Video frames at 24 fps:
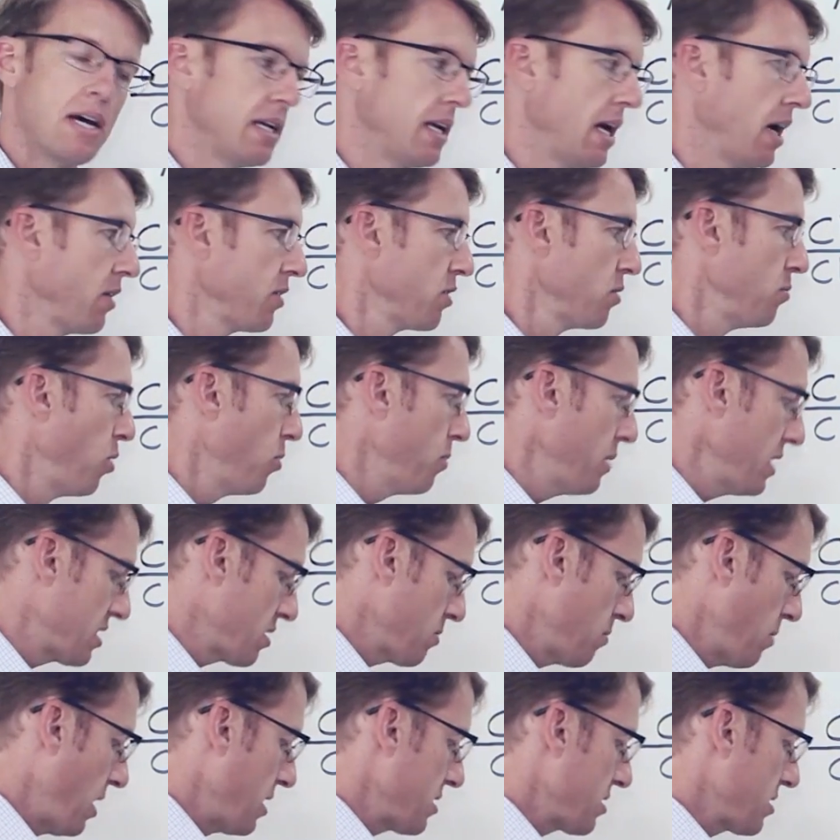Now, the
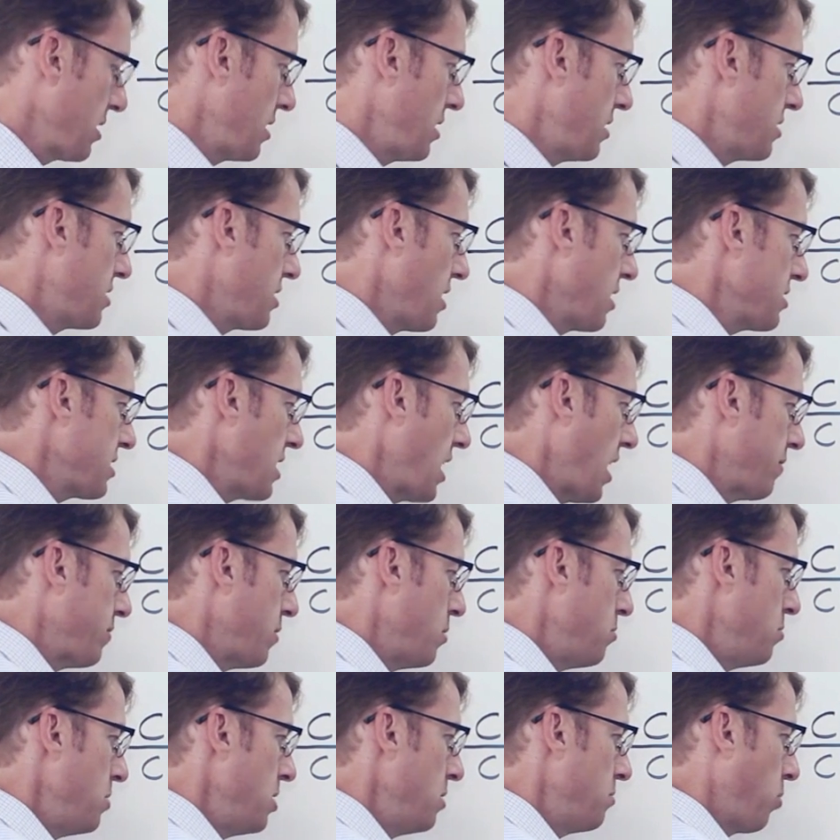momentum oscillator does have a
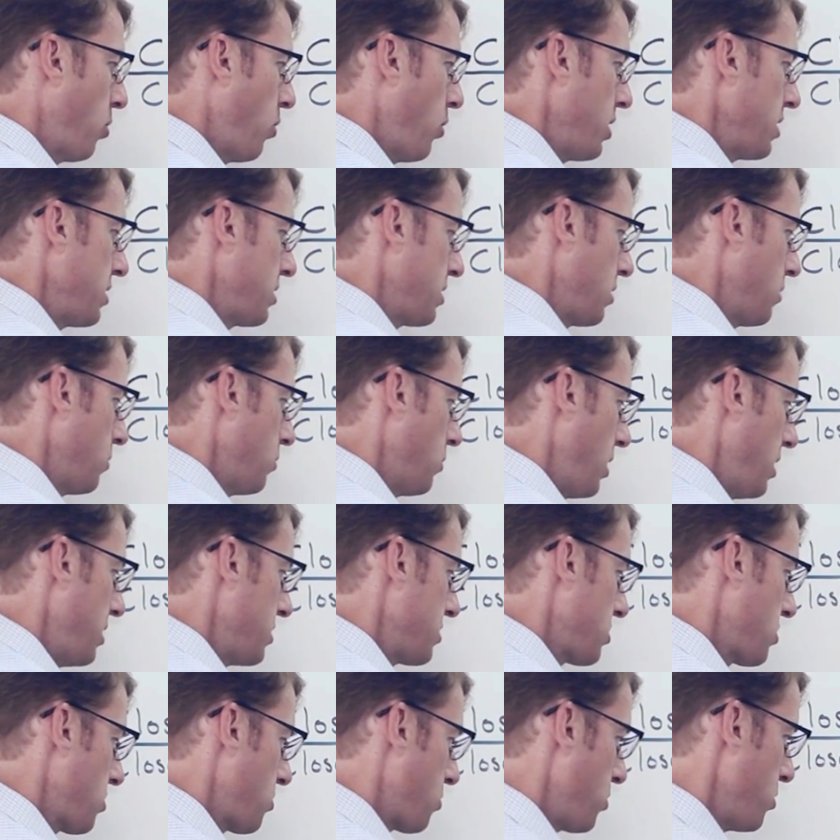midpoint that
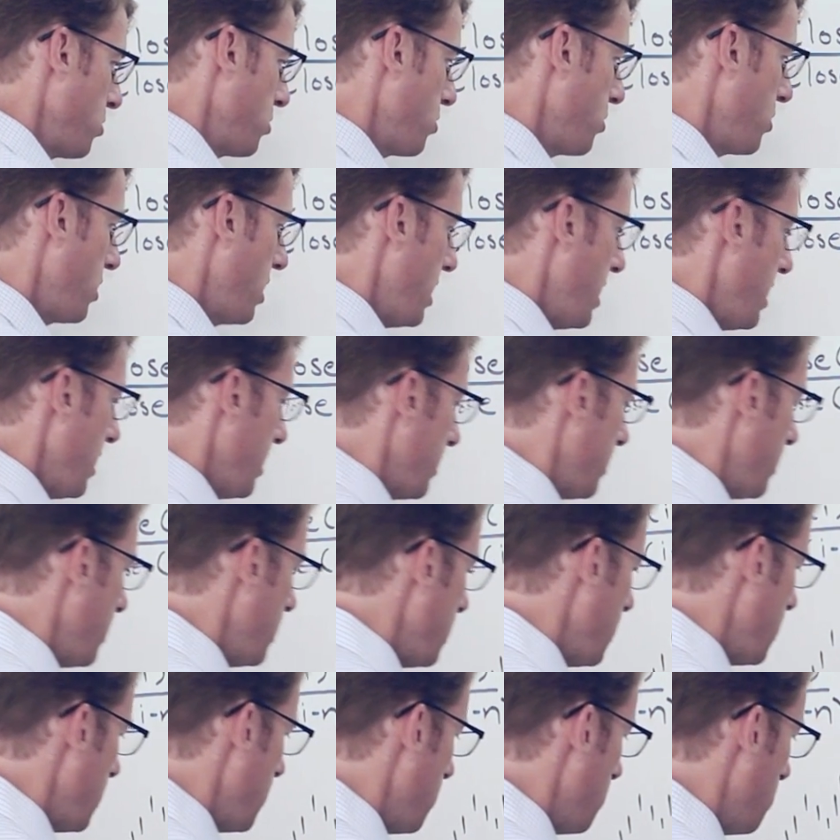runs through
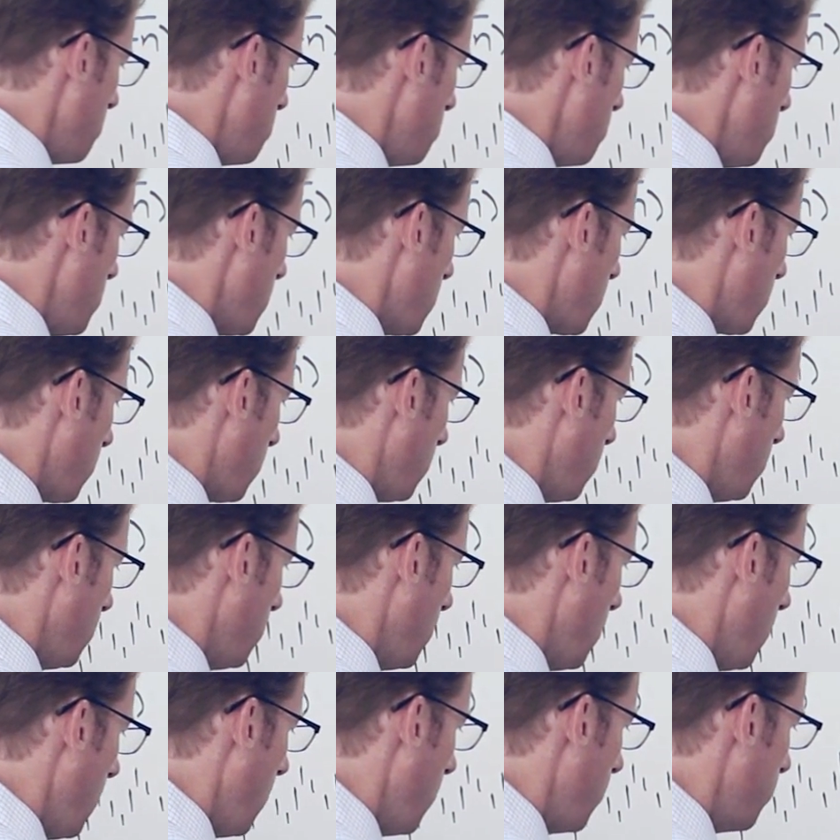the
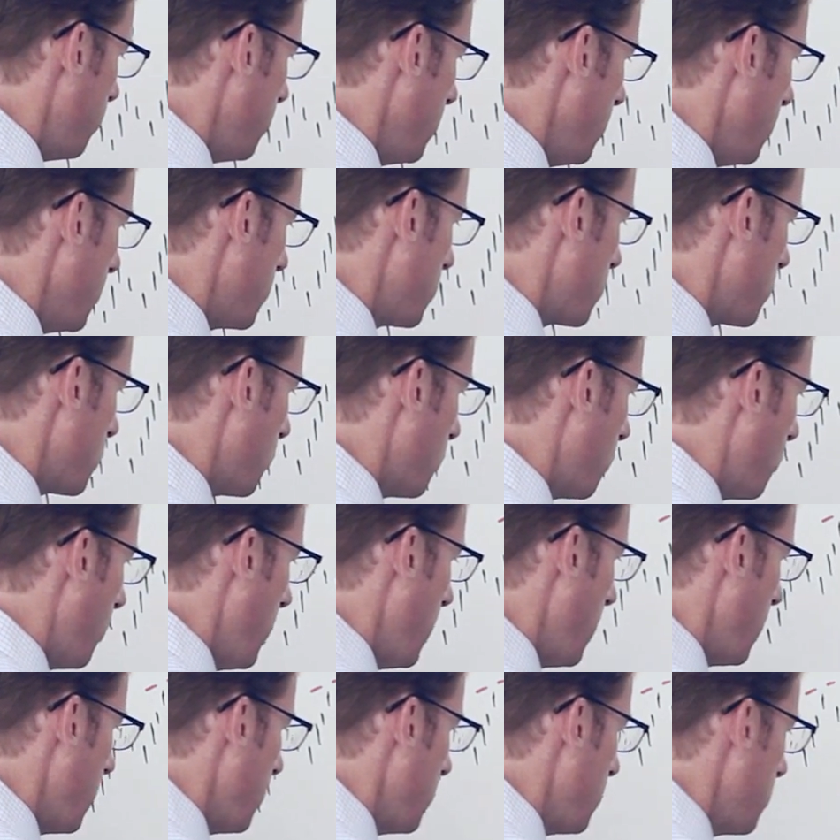middle of its
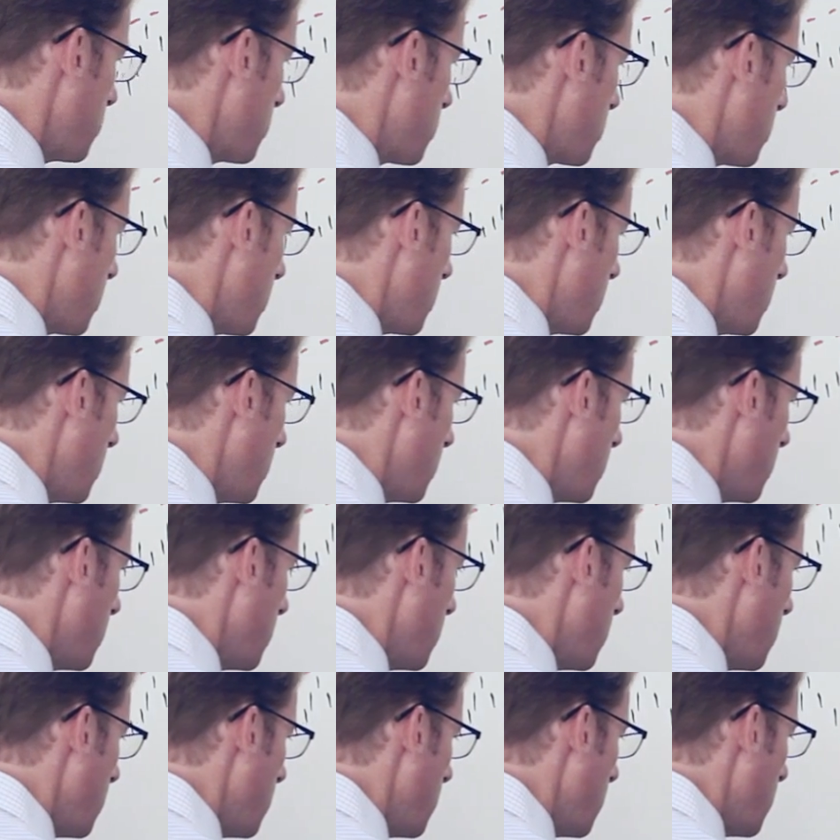range,
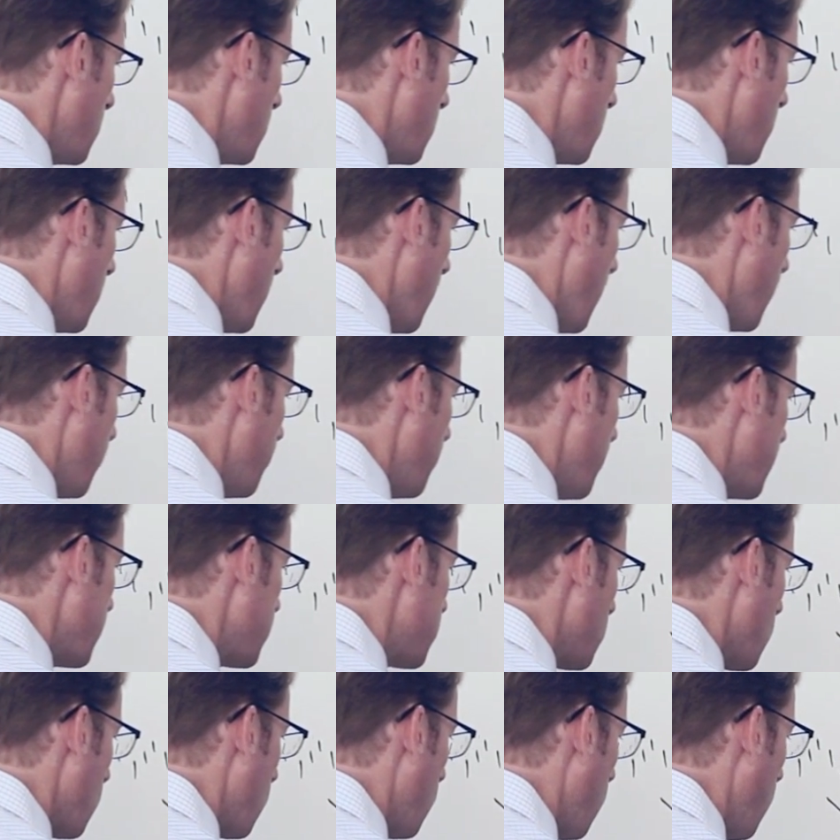and
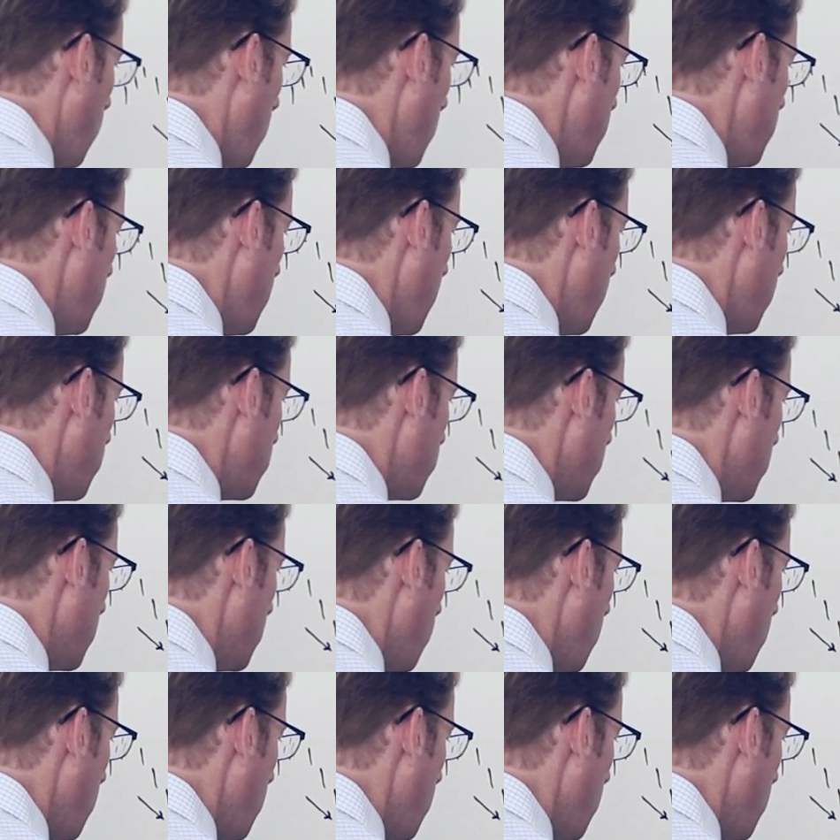that's 100.